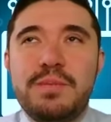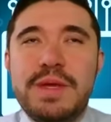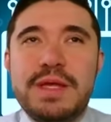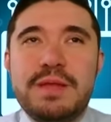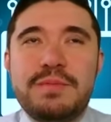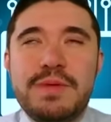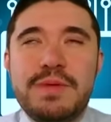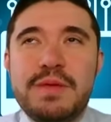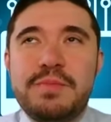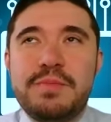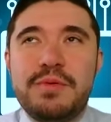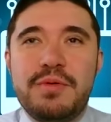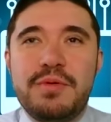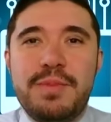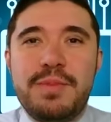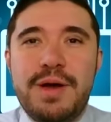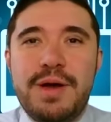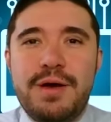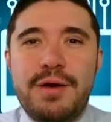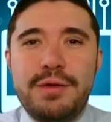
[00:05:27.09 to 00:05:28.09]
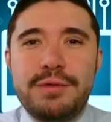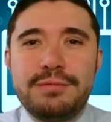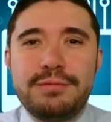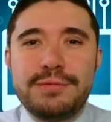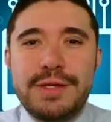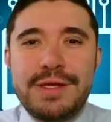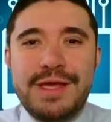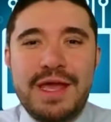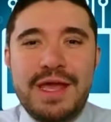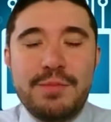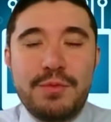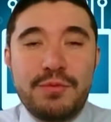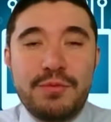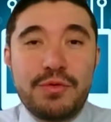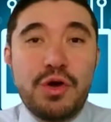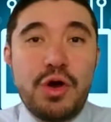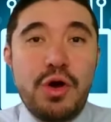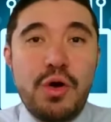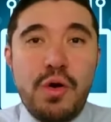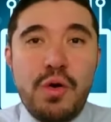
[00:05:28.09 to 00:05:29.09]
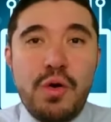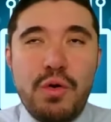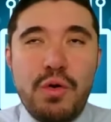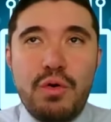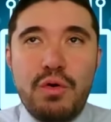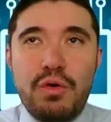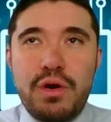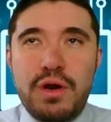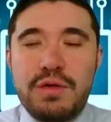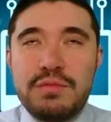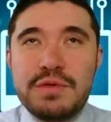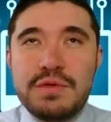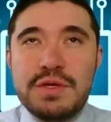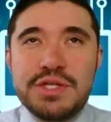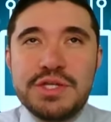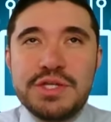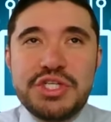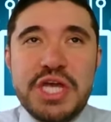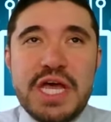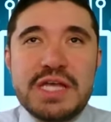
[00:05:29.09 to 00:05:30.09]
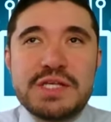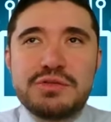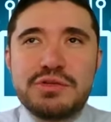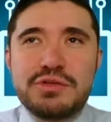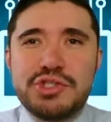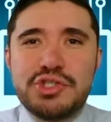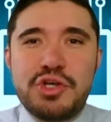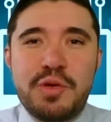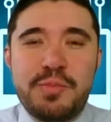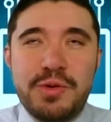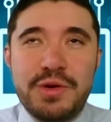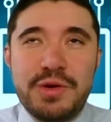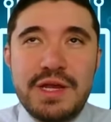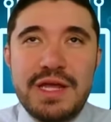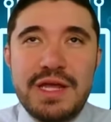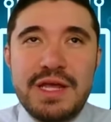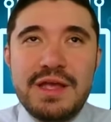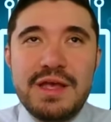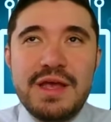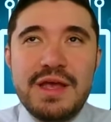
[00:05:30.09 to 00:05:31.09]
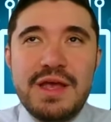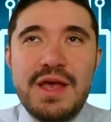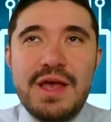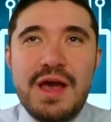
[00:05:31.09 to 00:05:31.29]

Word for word: beat people on the game of Go or in chess or Jeopardy,